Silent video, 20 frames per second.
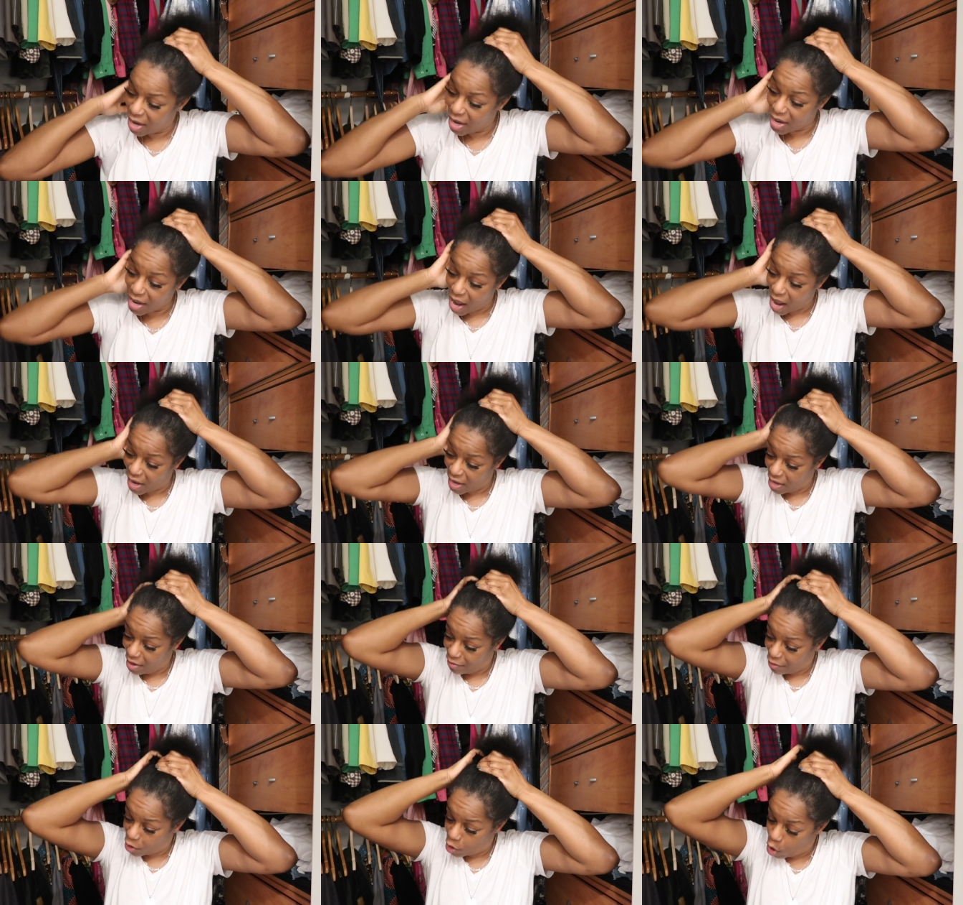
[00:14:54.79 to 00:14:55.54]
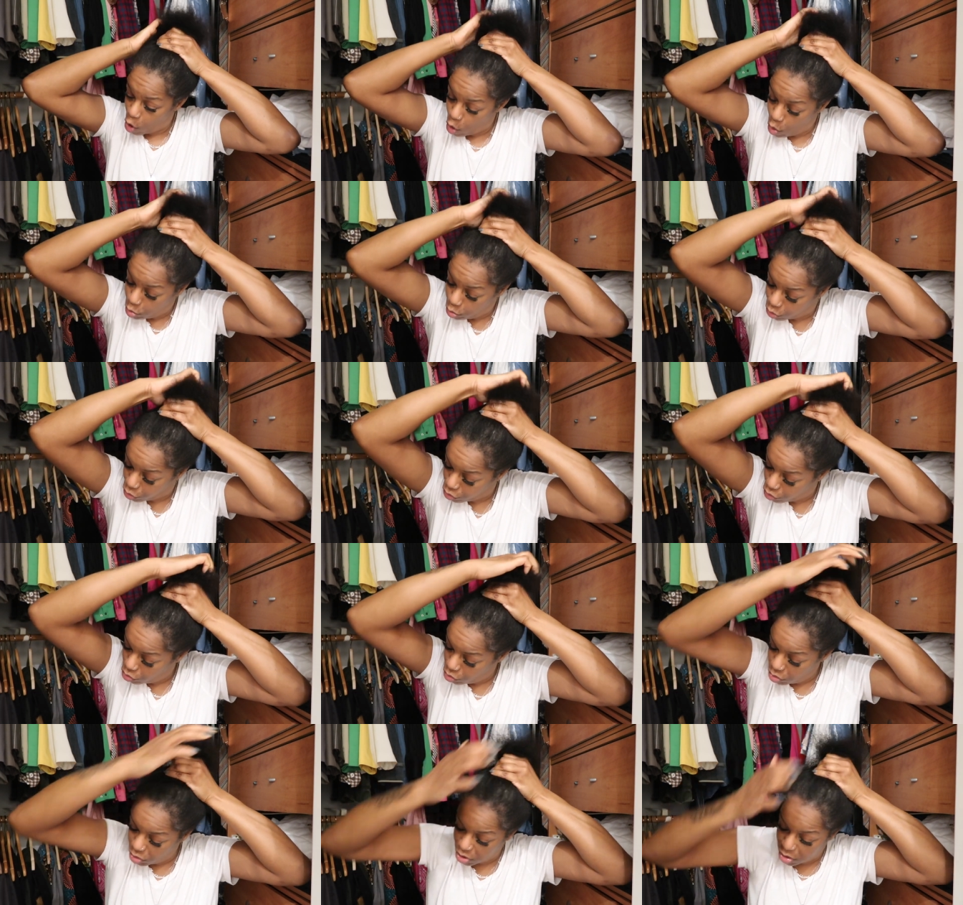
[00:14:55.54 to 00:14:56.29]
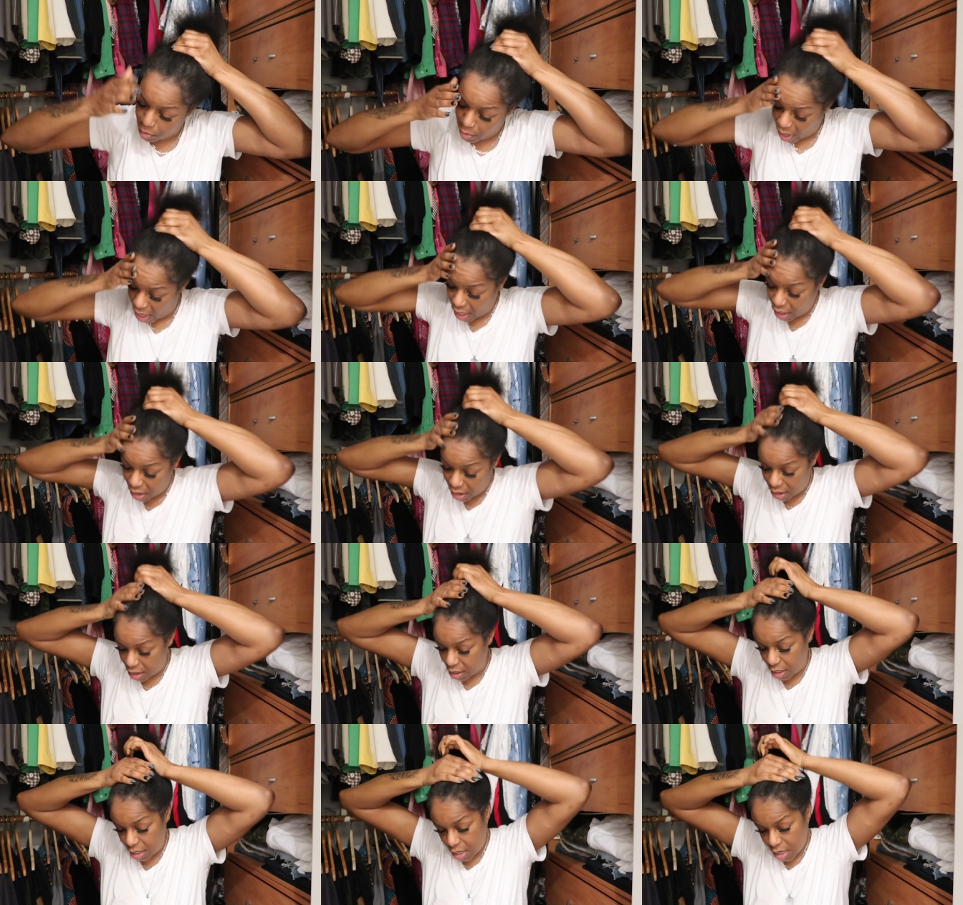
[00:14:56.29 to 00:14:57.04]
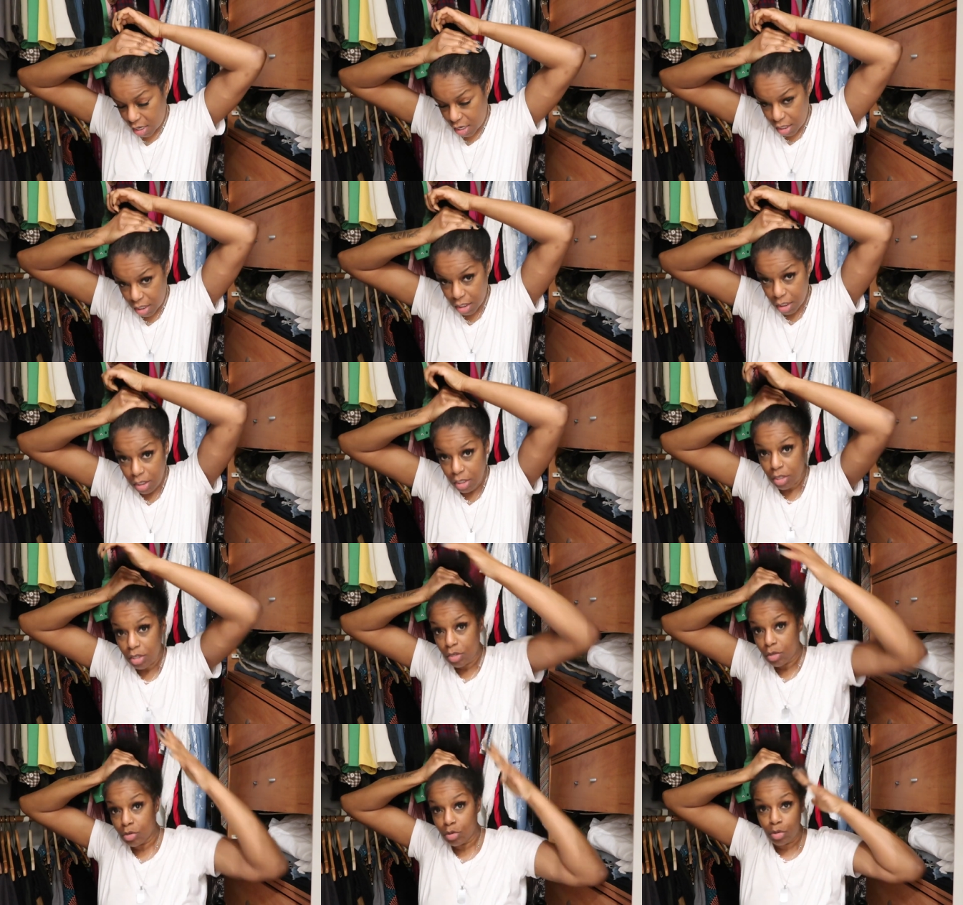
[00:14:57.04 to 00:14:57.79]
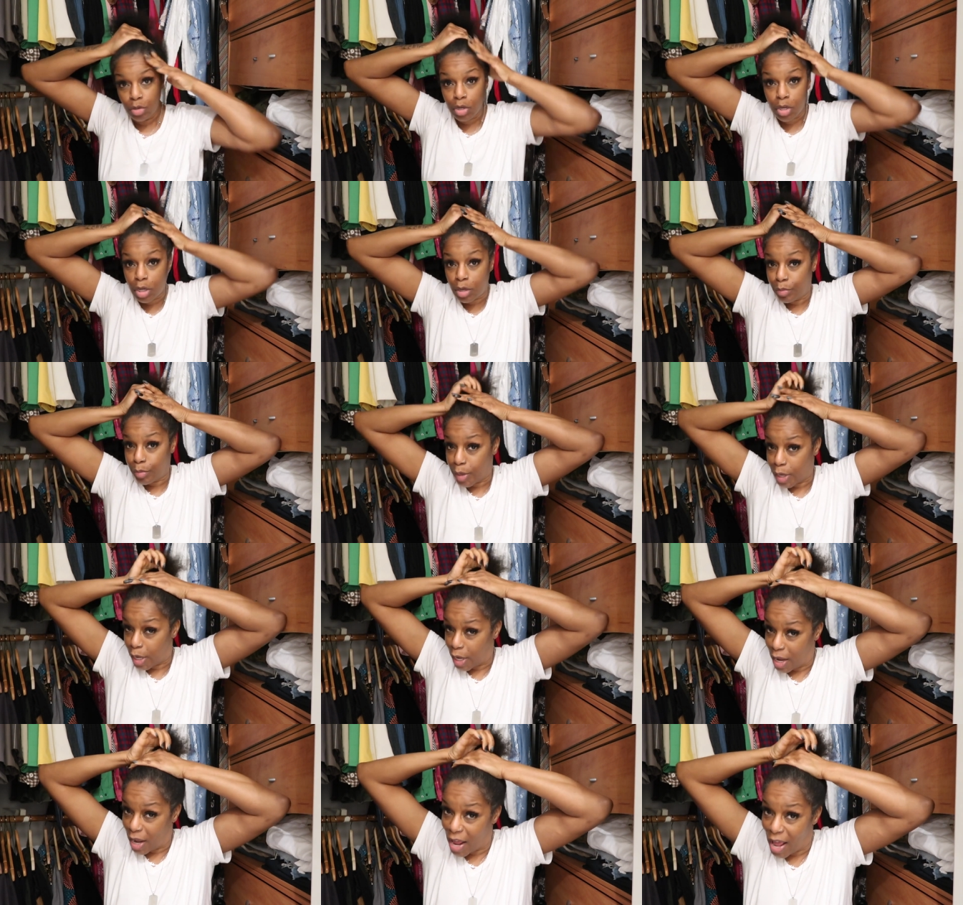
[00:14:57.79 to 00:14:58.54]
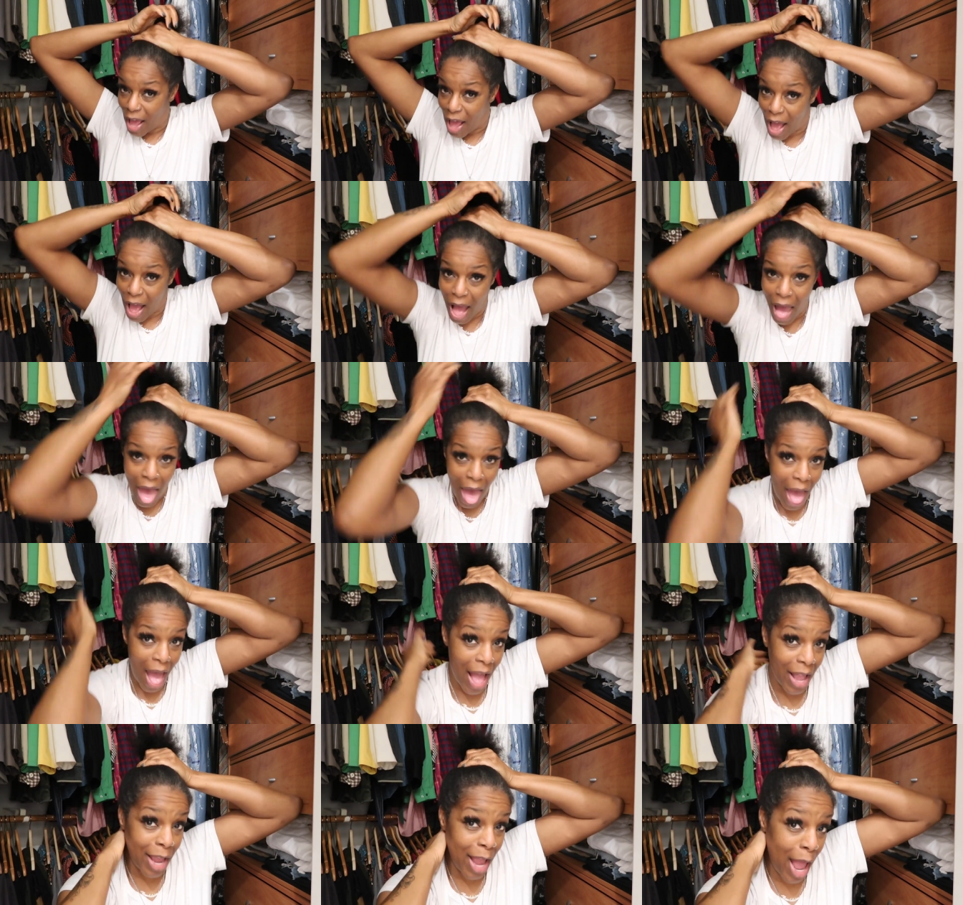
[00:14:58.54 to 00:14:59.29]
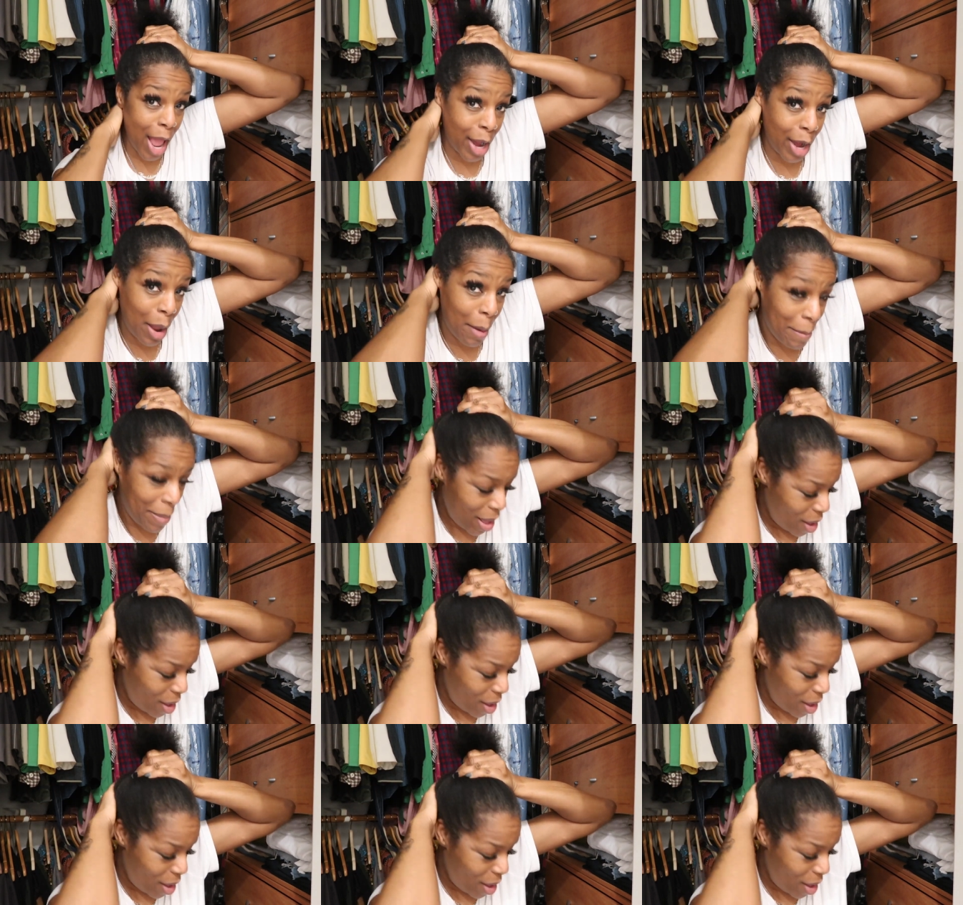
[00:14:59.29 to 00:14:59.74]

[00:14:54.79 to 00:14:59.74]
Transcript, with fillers: and I didn't even comb through this mess. Look at me. I got a